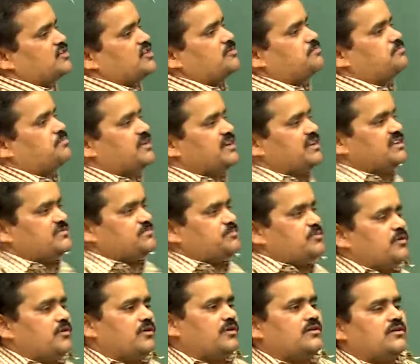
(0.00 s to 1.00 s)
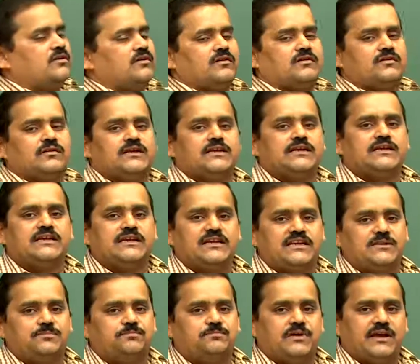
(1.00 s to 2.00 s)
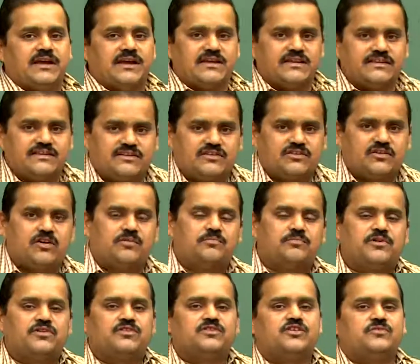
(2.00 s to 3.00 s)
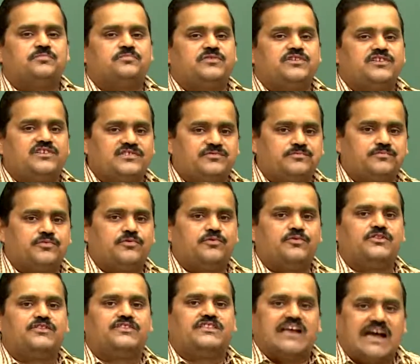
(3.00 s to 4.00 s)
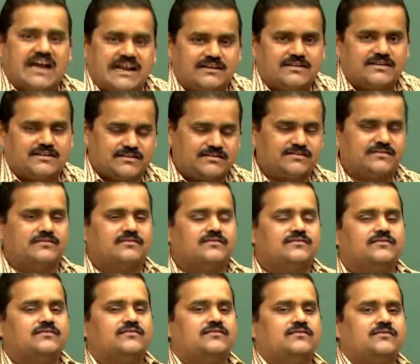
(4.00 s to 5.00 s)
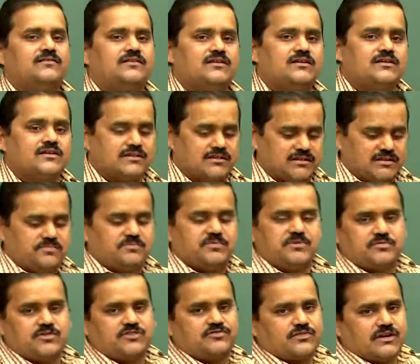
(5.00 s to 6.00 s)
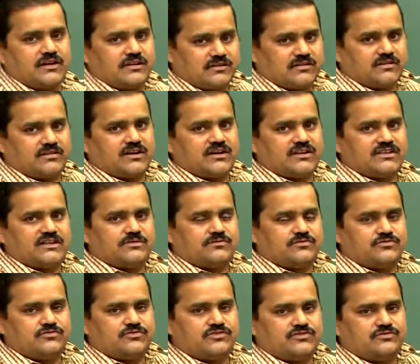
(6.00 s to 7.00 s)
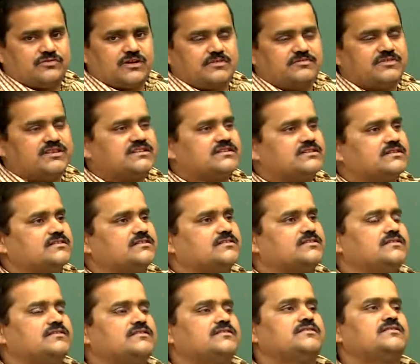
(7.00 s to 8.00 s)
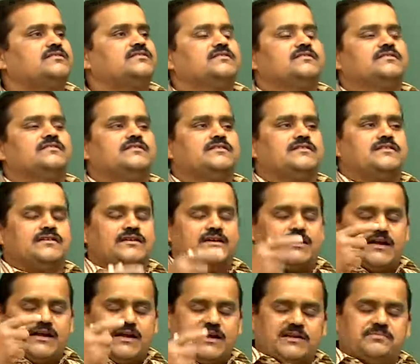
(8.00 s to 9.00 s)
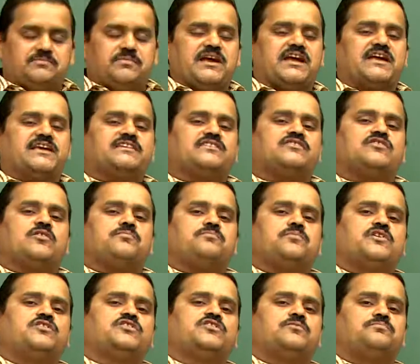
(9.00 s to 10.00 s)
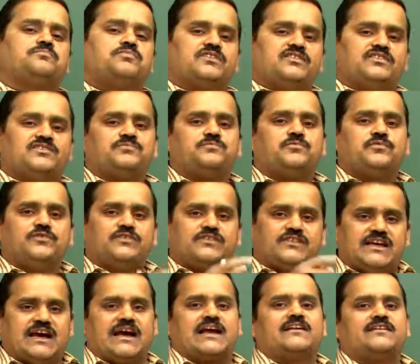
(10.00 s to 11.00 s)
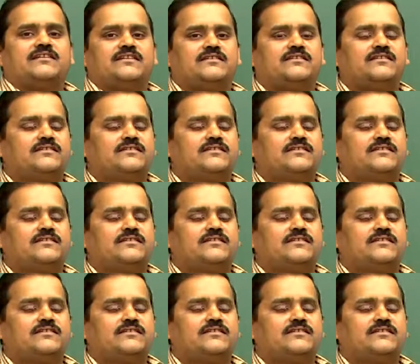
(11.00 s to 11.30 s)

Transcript: the principle that the previous one, the concept which you have discussed. It based upon the principle that